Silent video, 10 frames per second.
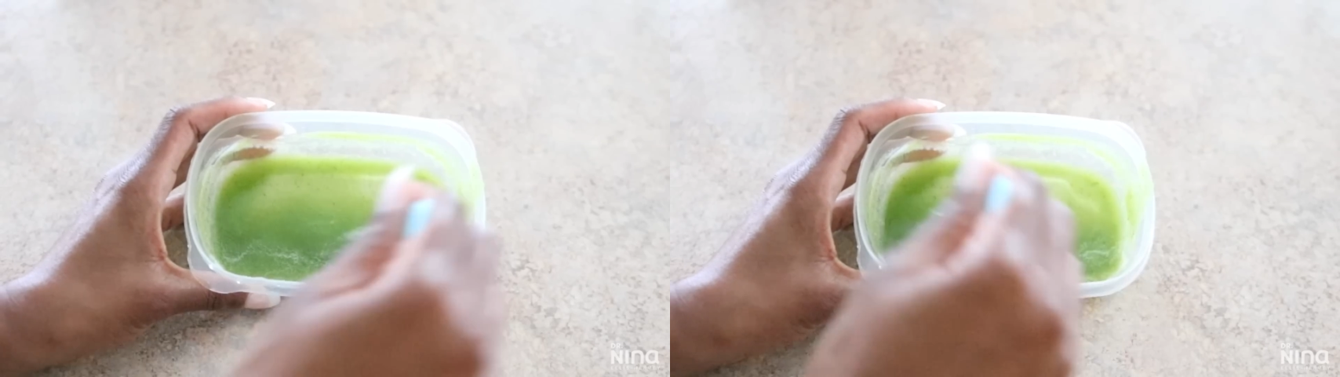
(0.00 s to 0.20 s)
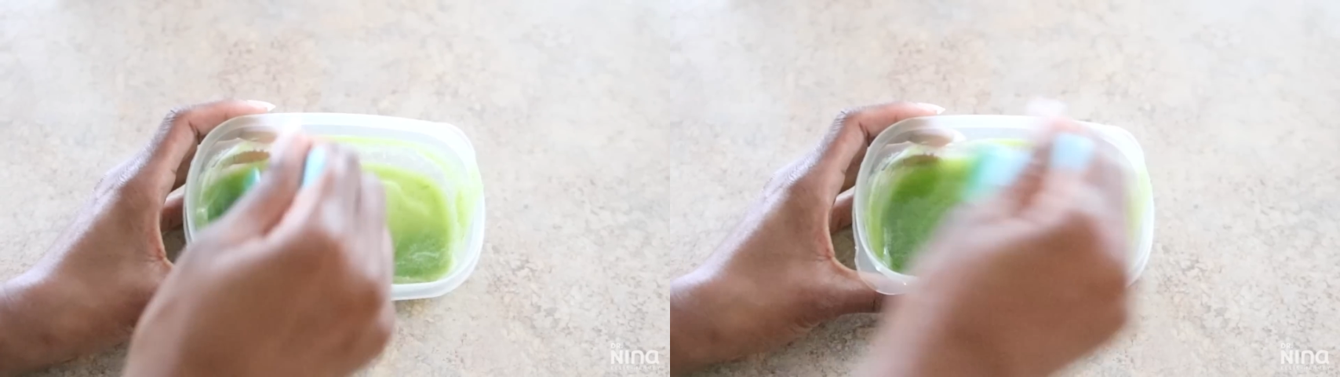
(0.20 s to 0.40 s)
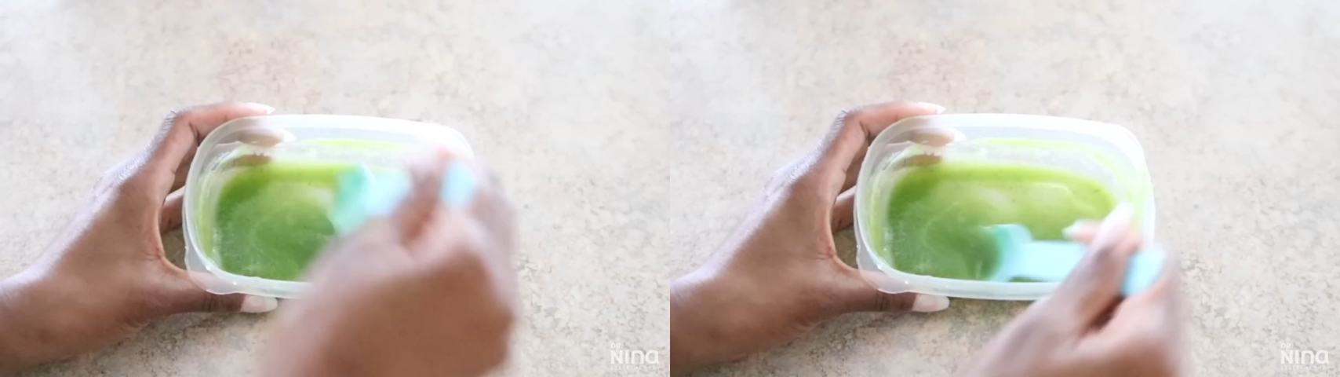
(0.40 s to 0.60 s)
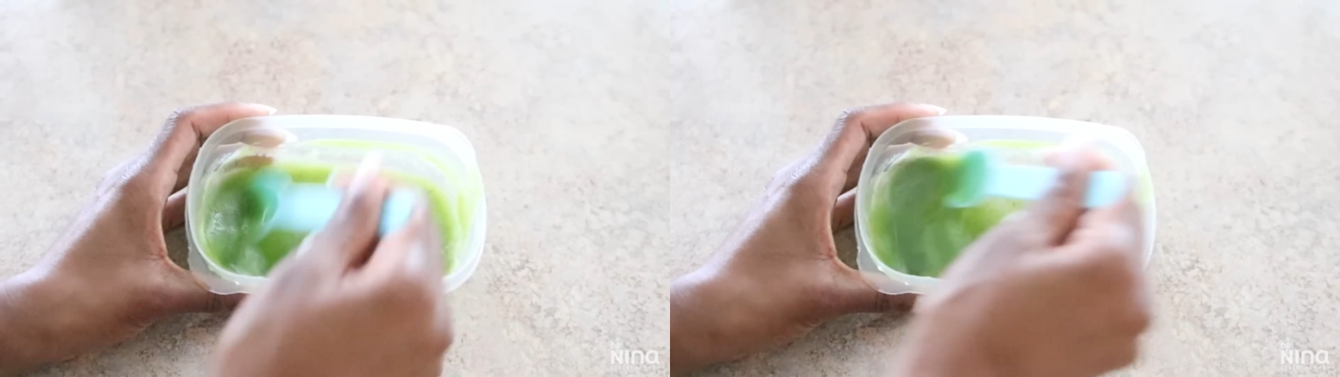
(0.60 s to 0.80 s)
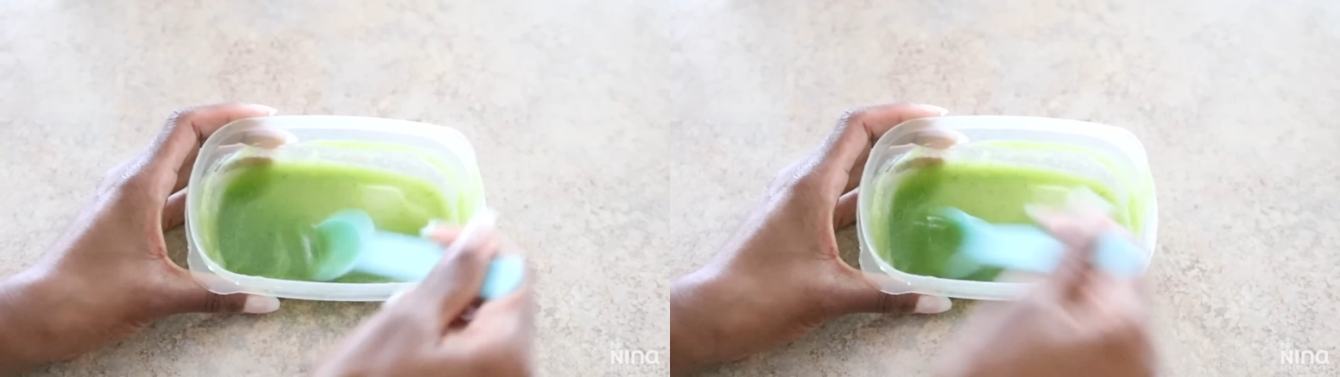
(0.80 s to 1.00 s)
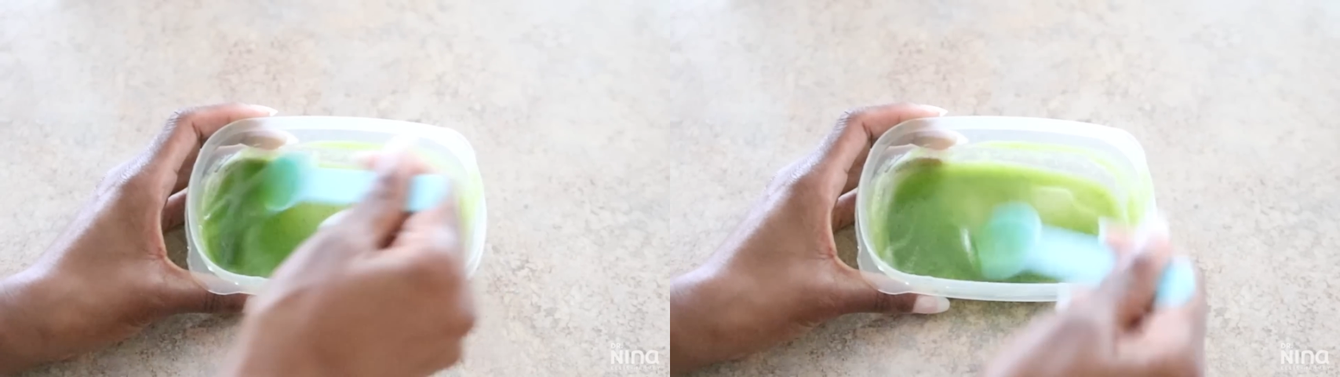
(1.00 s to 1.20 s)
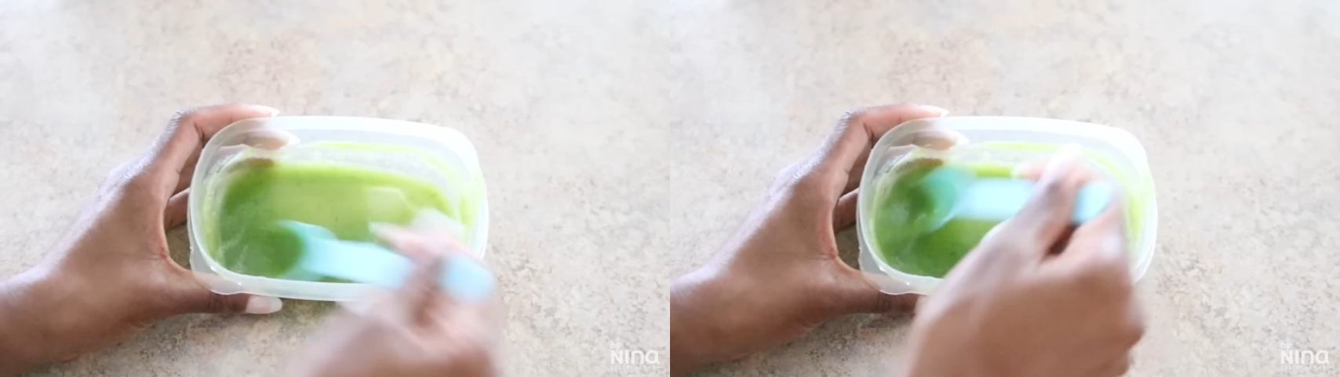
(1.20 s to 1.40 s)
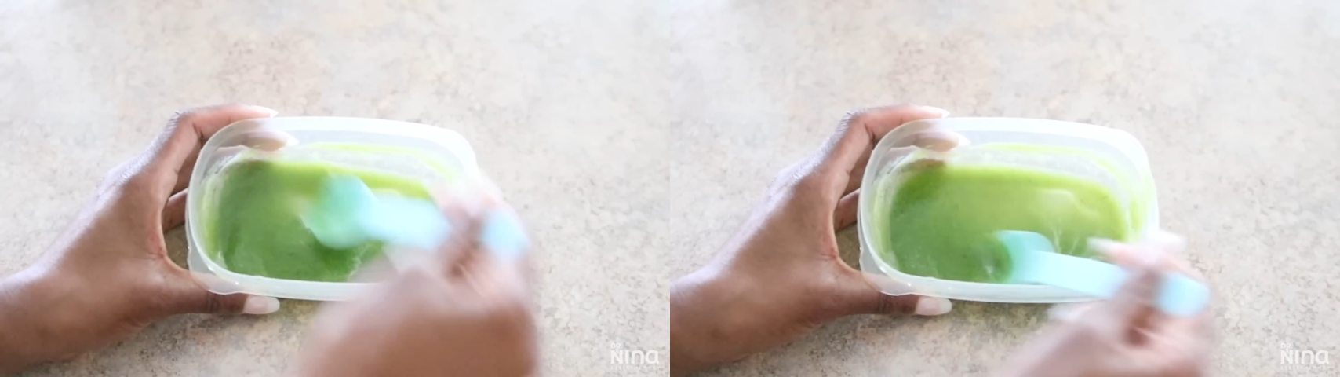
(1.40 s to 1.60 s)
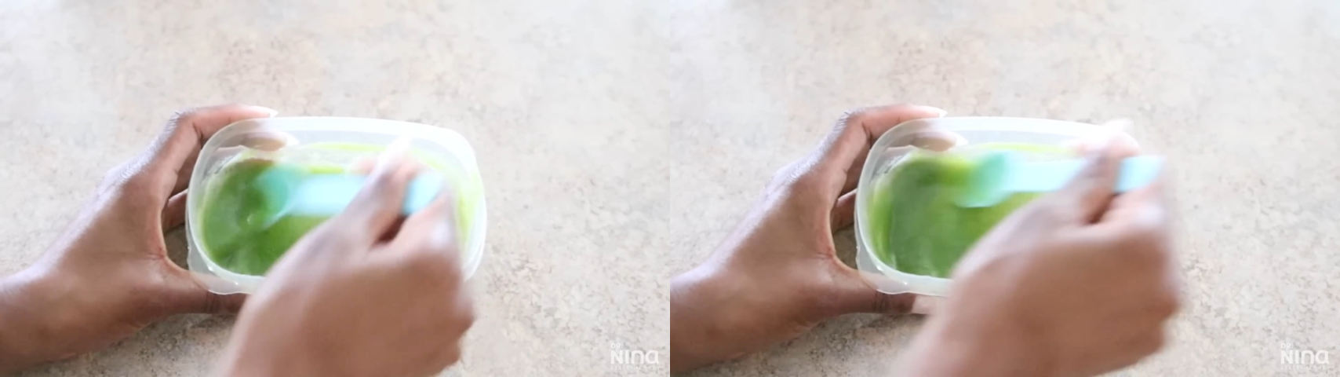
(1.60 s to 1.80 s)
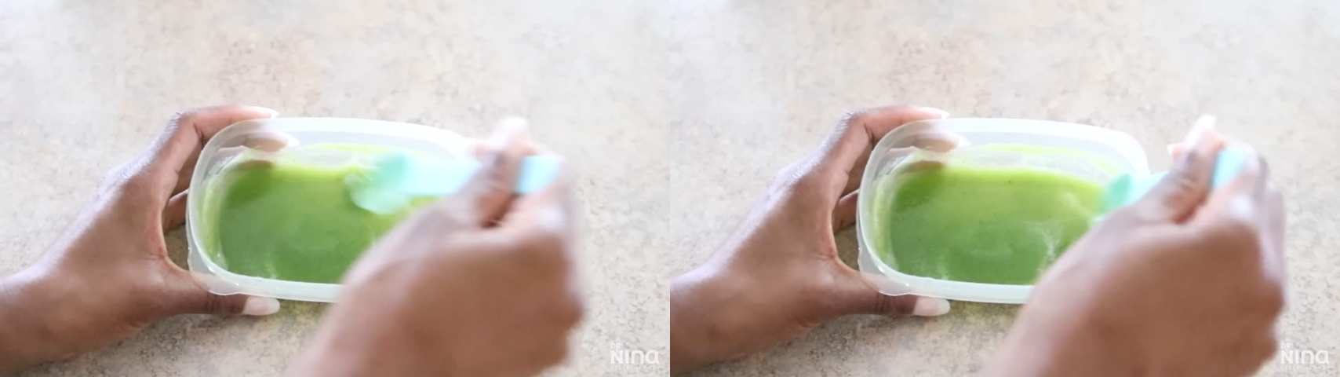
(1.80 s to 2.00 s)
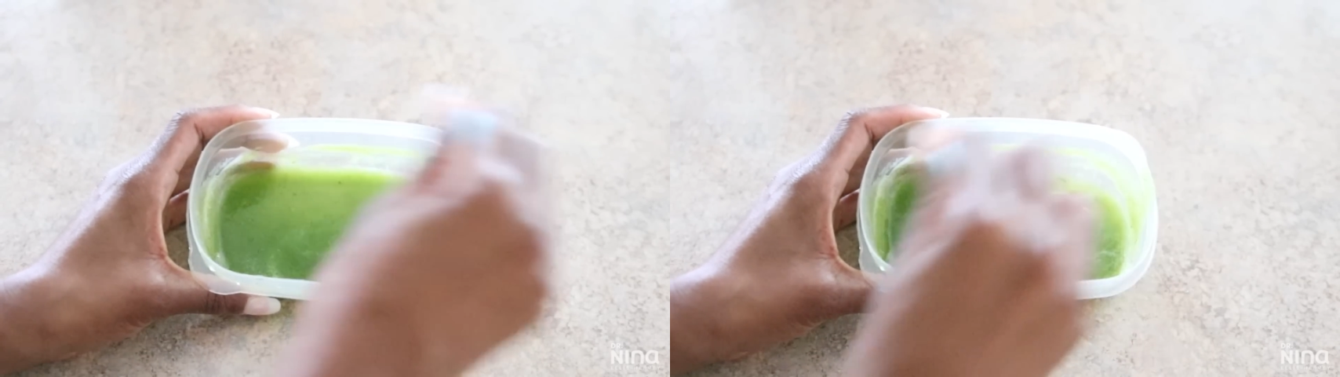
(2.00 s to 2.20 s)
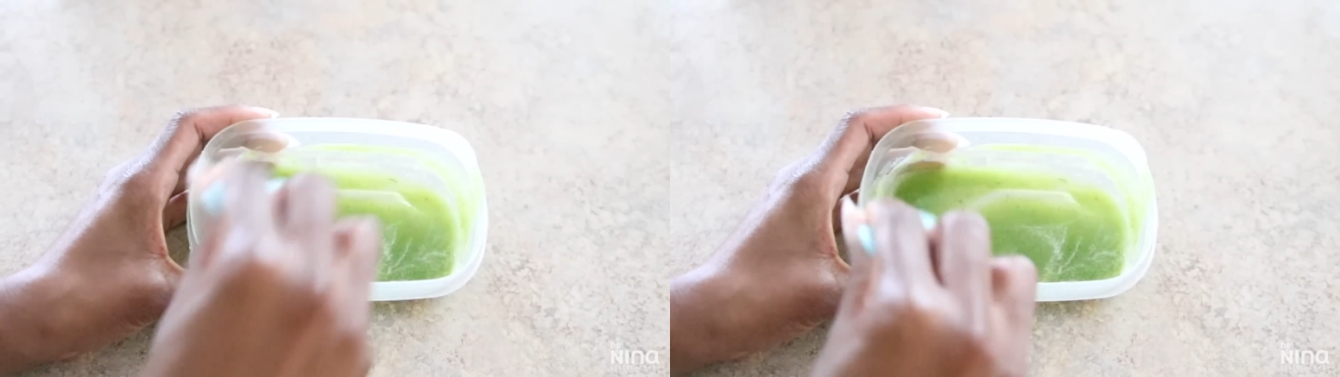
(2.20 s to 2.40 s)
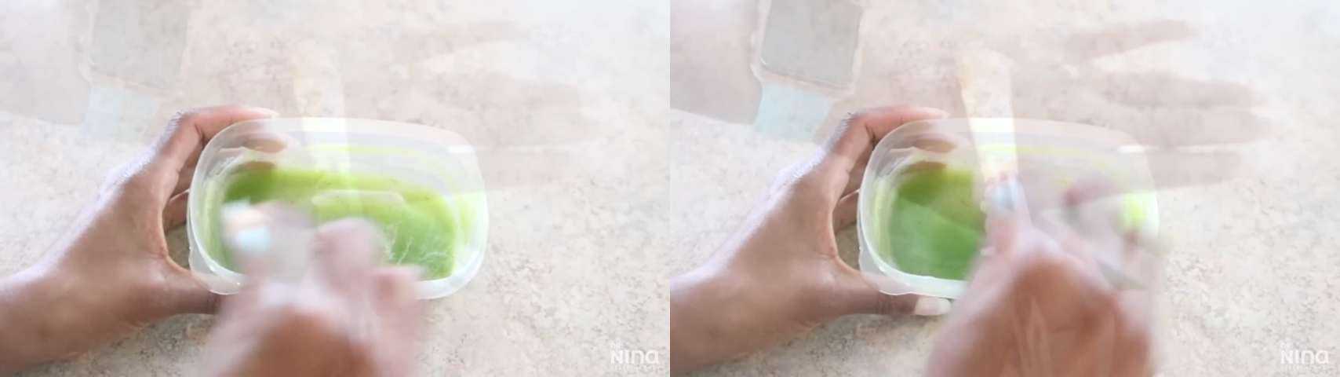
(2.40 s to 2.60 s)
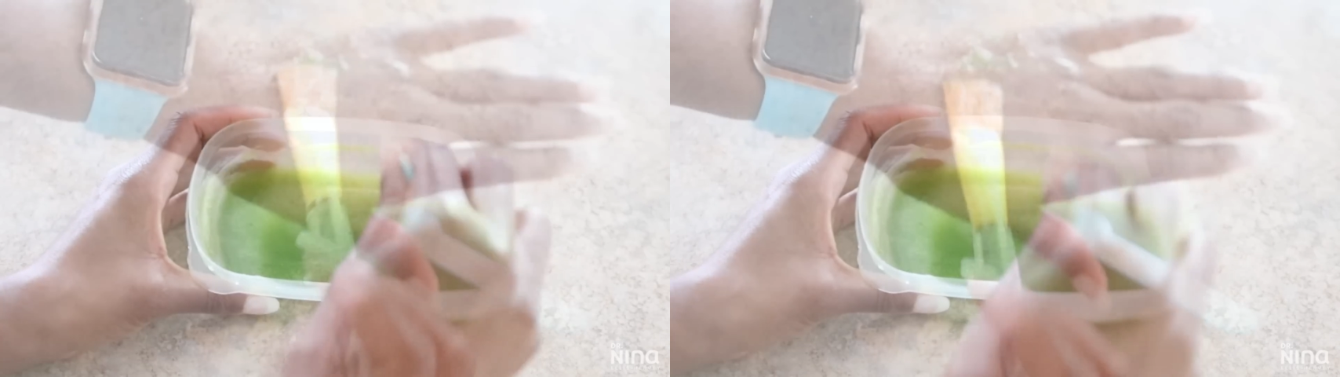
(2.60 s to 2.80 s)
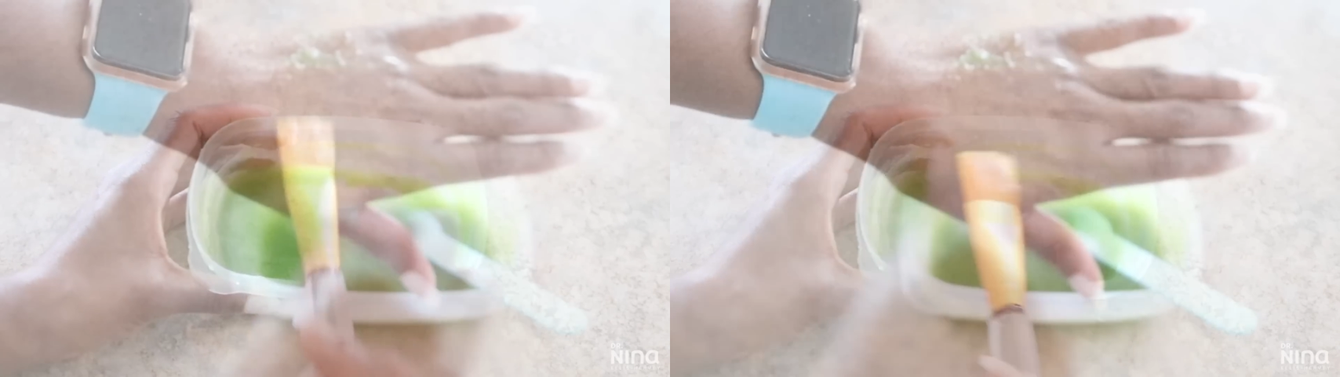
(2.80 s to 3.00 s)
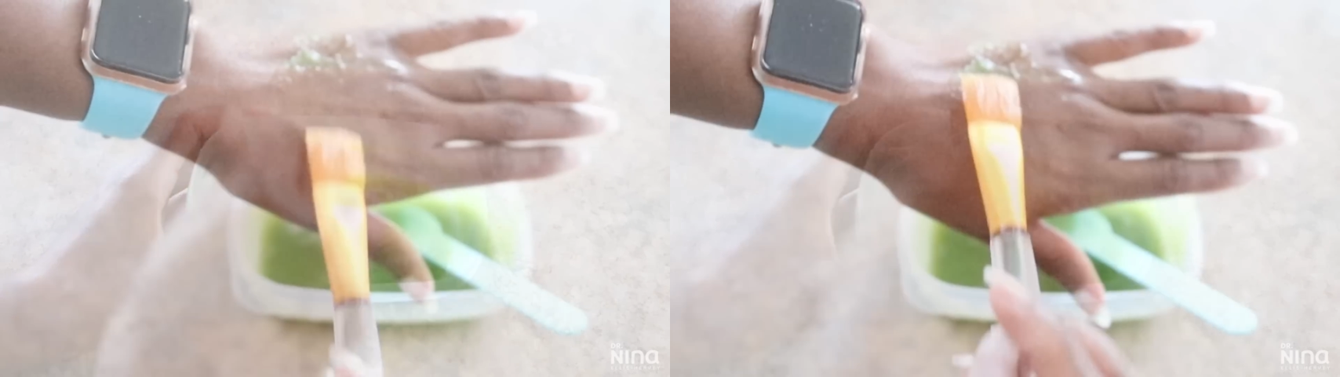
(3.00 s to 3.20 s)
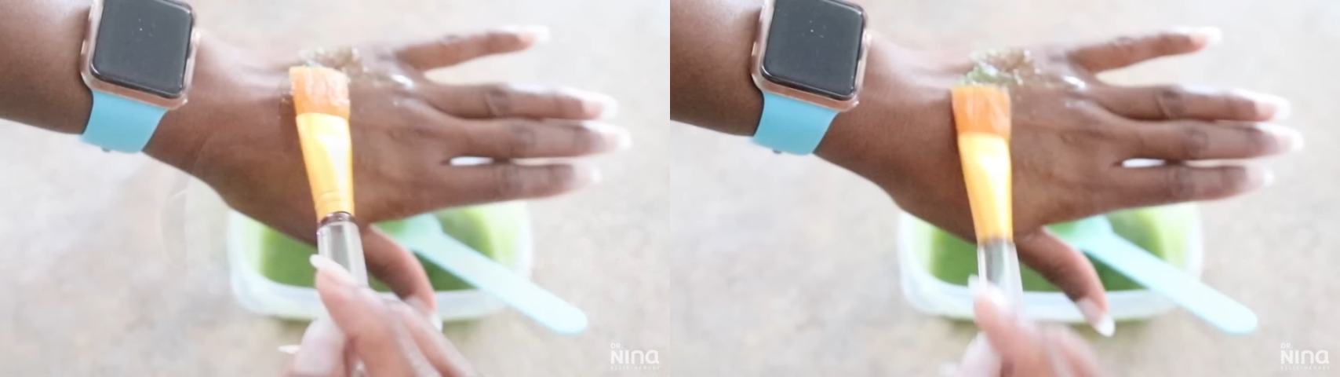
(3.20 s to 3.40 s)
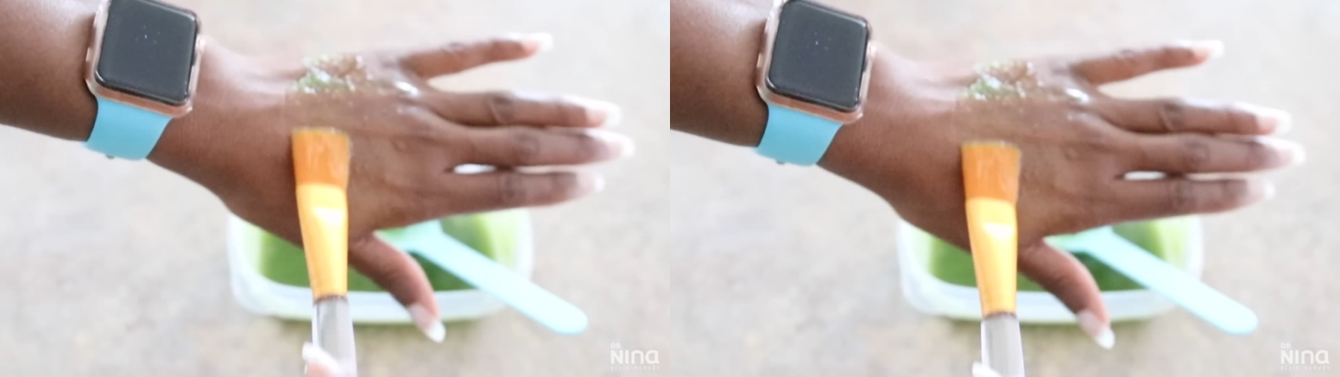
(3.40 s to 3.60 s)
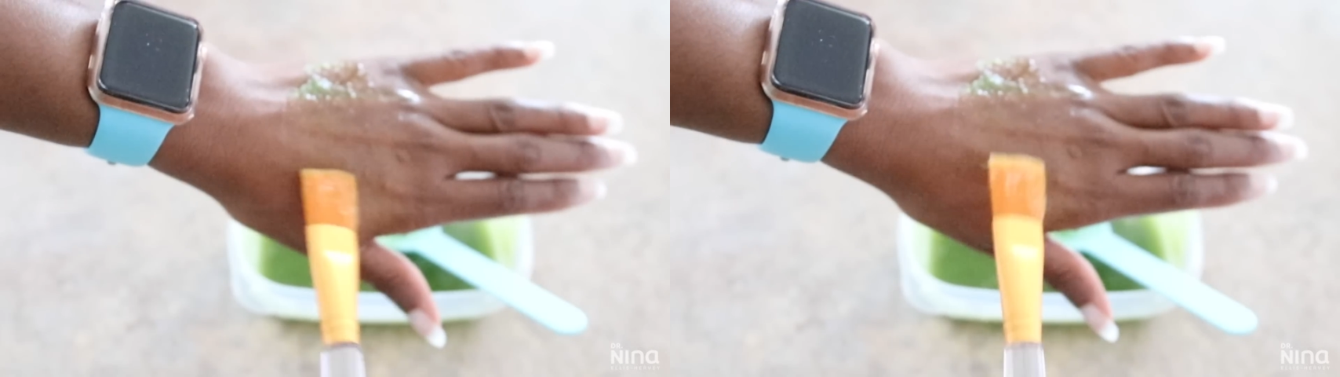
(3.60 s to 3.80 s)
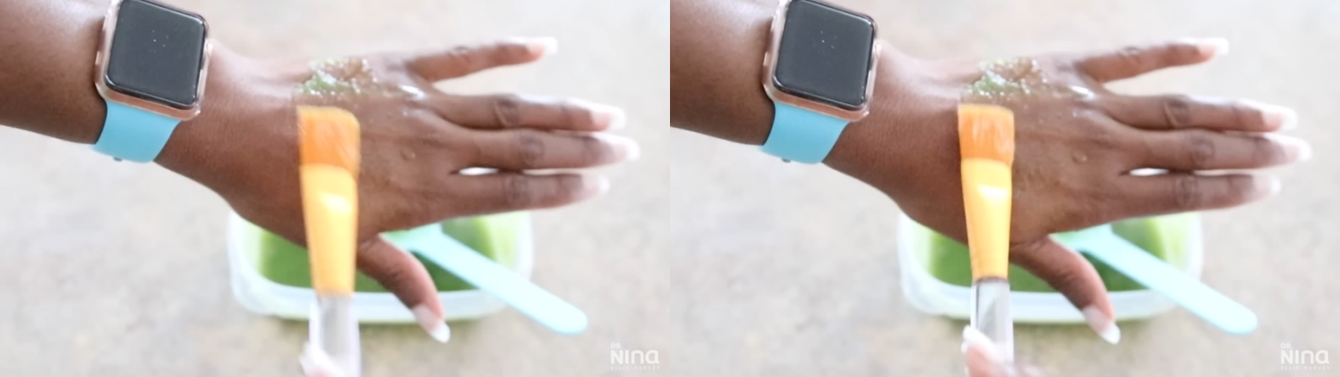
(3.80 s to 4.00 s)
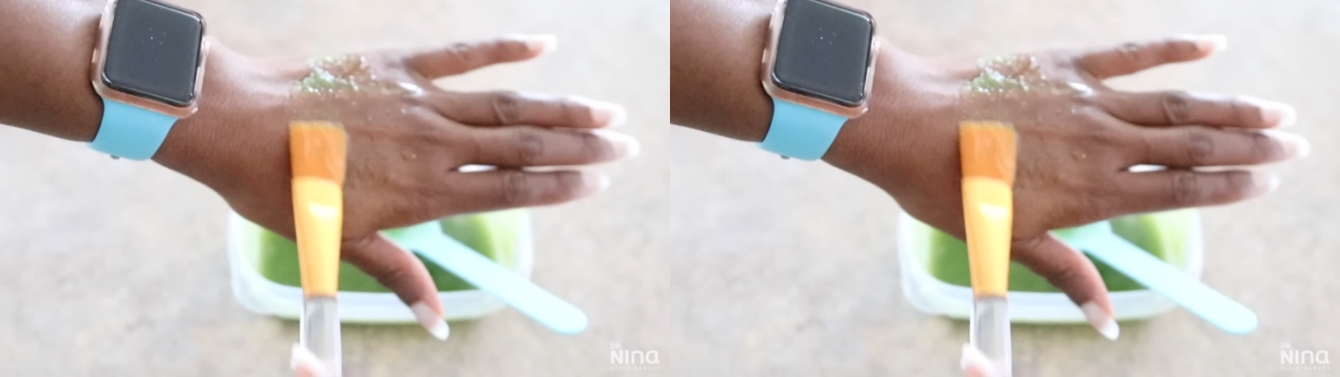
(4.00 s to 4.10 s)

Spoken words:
No face is visible, so there are no lips to read.